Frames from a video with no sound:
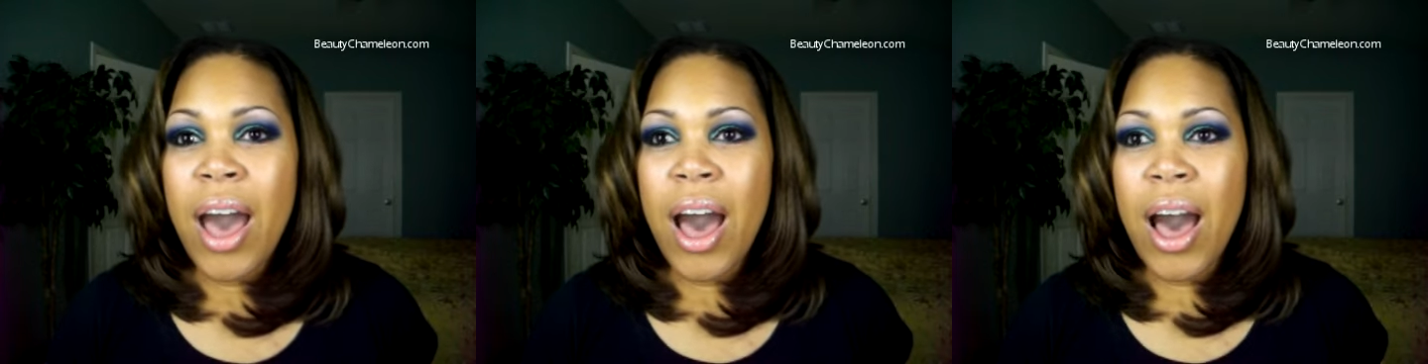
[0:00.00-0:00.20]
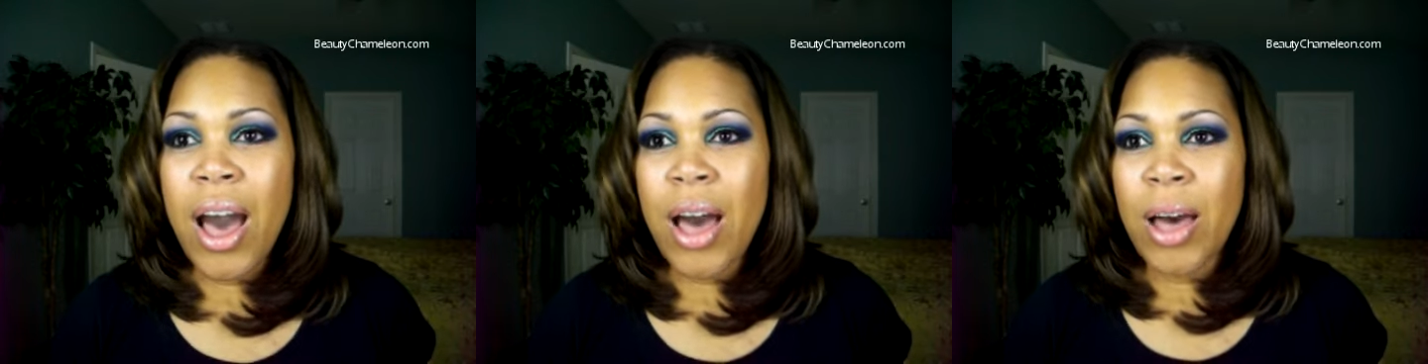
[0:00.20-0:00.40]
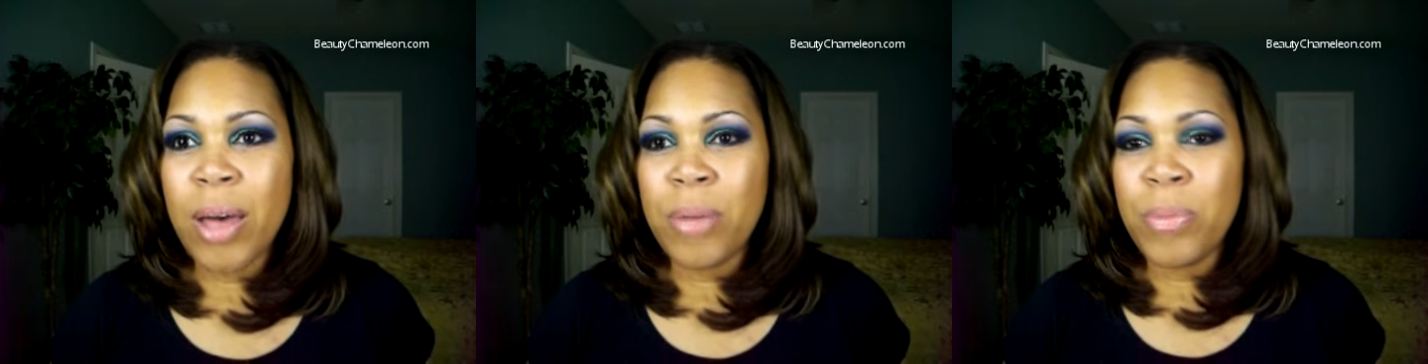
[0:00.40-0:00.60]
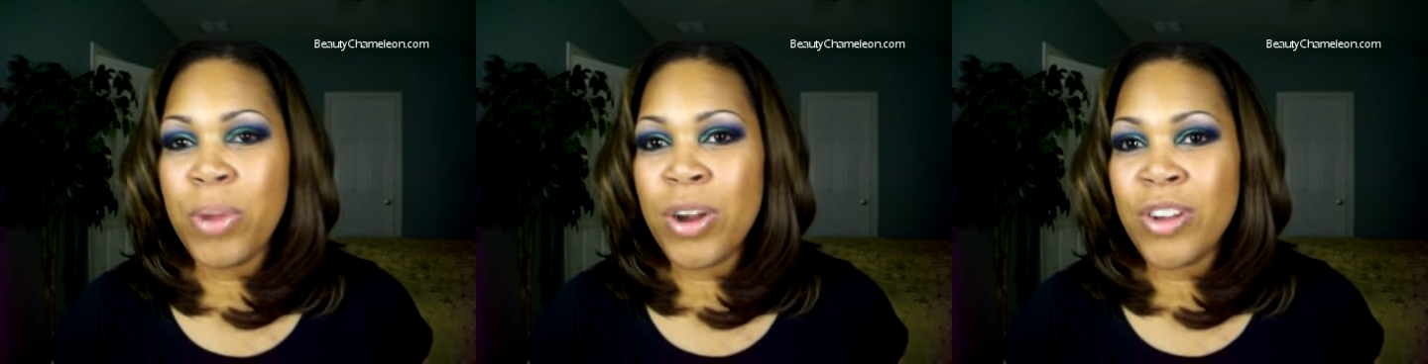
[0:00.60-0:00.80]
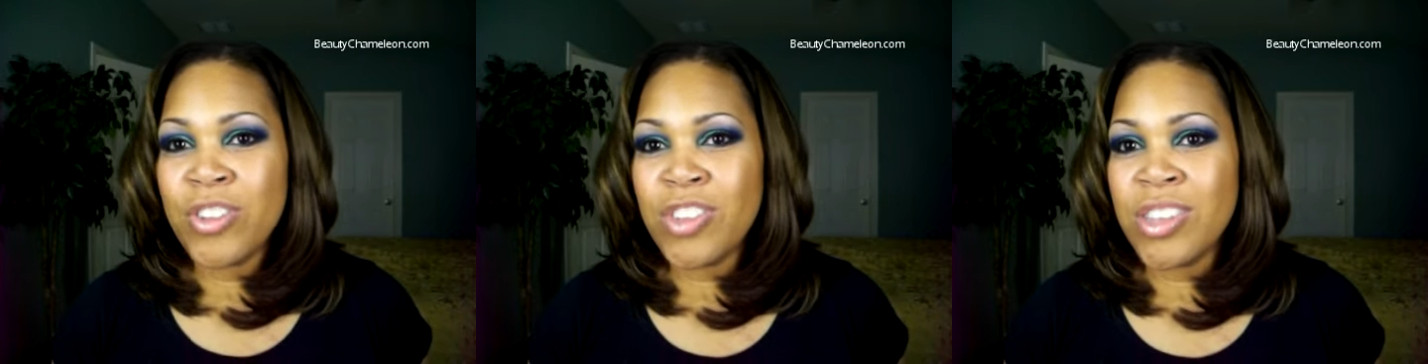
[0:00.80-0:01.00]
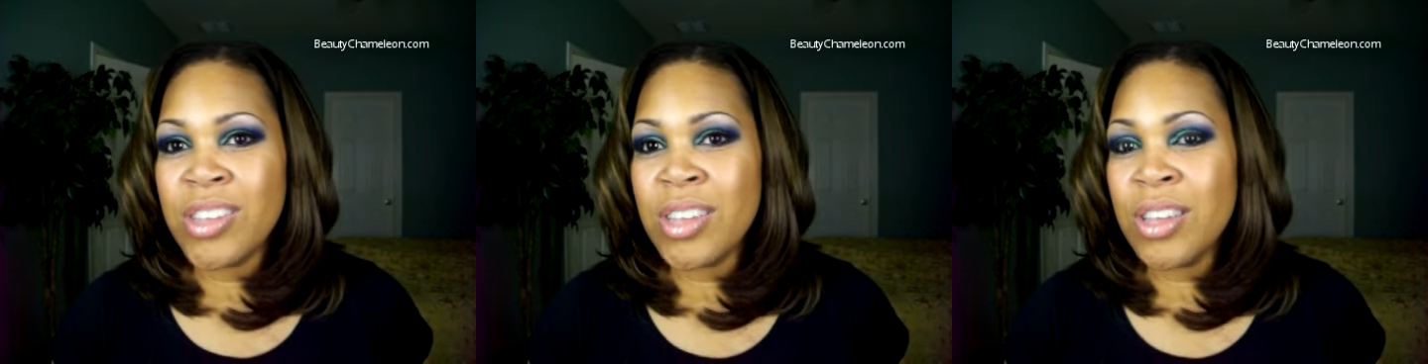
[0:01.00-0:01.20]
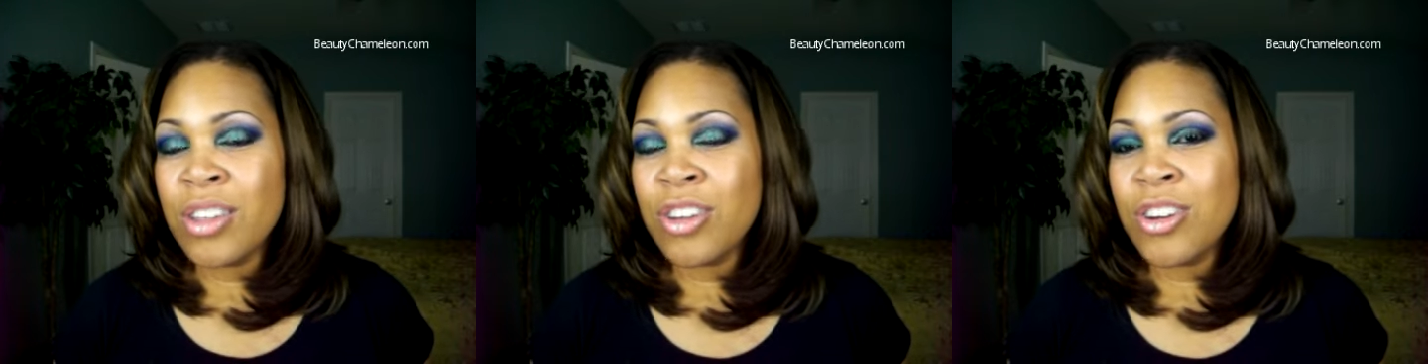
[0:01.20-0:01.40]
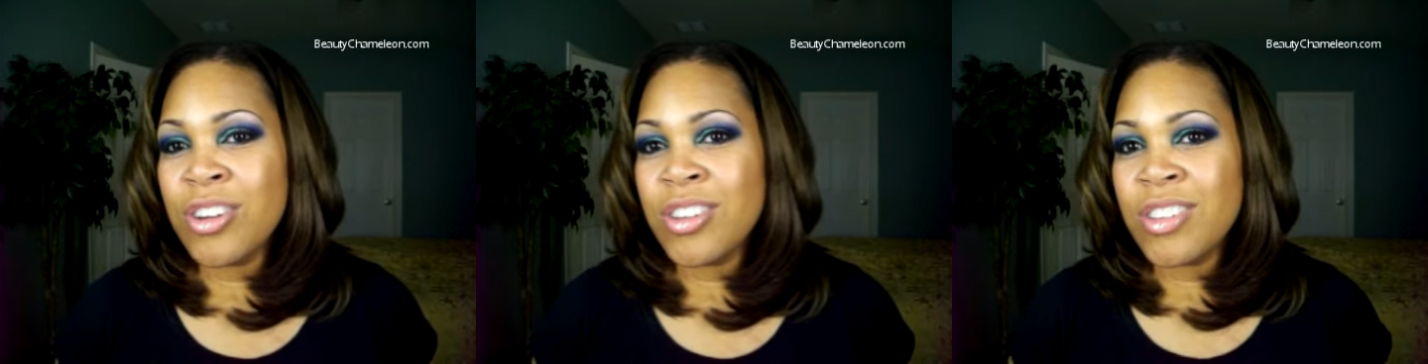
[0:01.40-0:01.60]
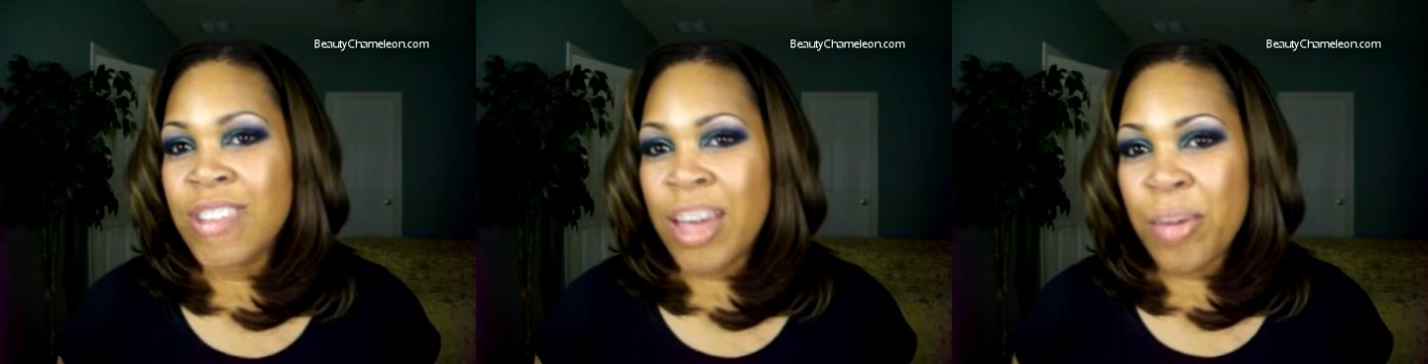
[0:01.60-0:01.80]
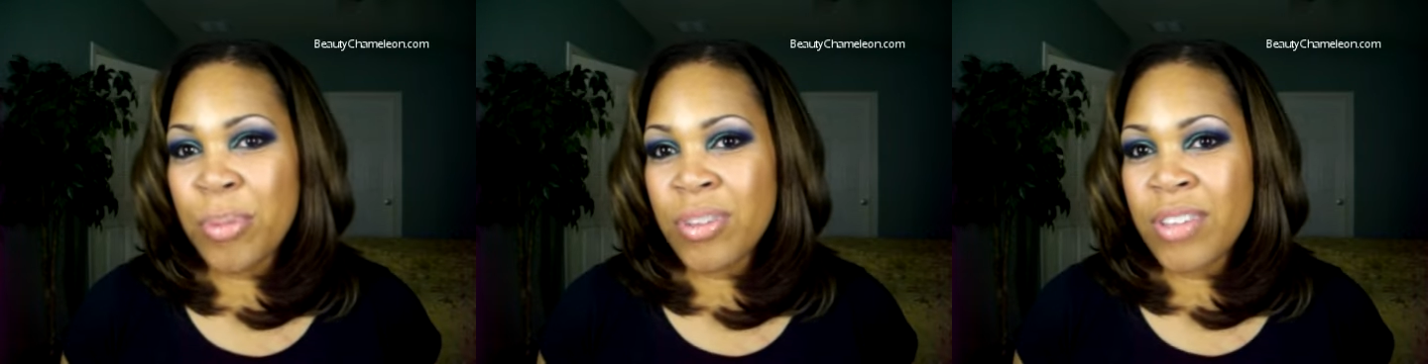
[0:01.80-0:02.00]
um, purchase either a
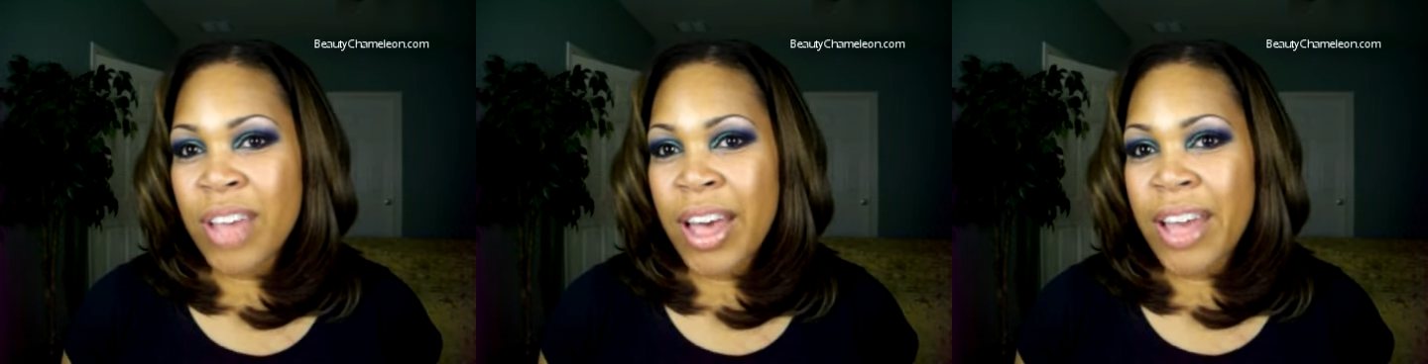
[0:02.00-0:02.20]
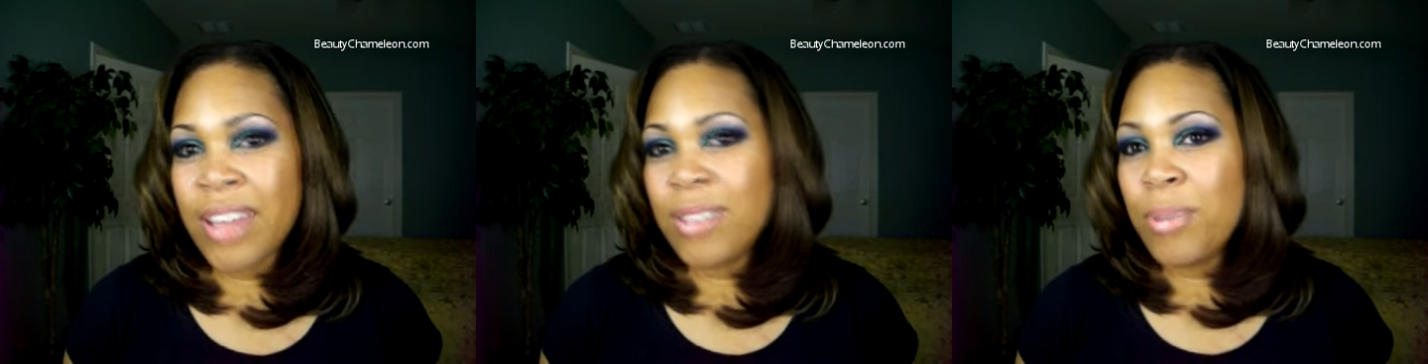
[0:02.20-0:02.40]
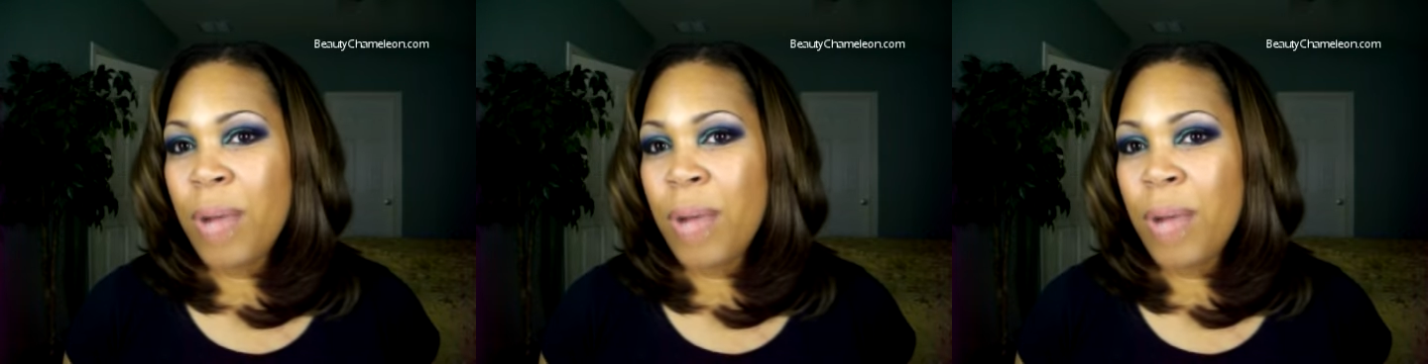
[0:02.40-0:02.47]
sample size